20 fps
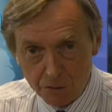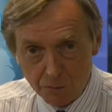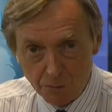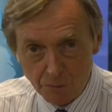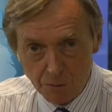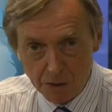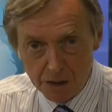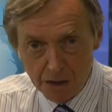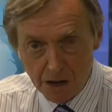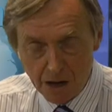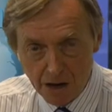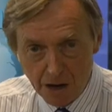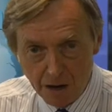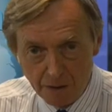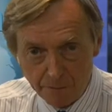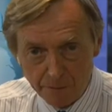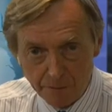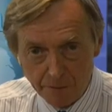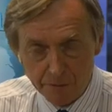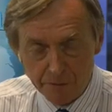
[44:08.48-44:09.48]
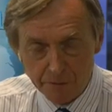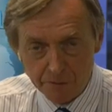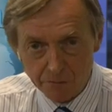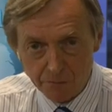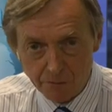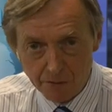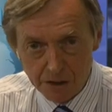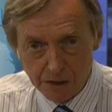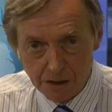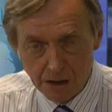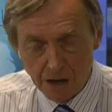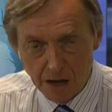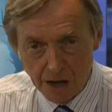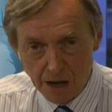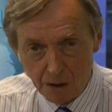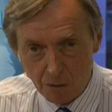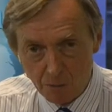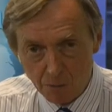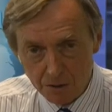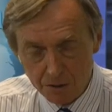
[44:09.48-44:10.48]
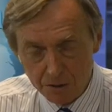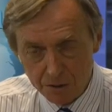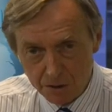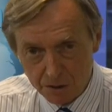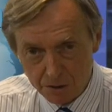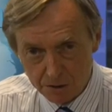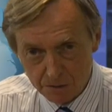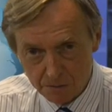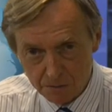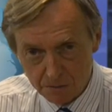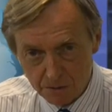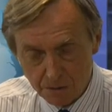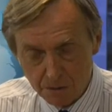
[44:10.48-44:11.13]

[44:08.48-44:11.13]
we have 3 hours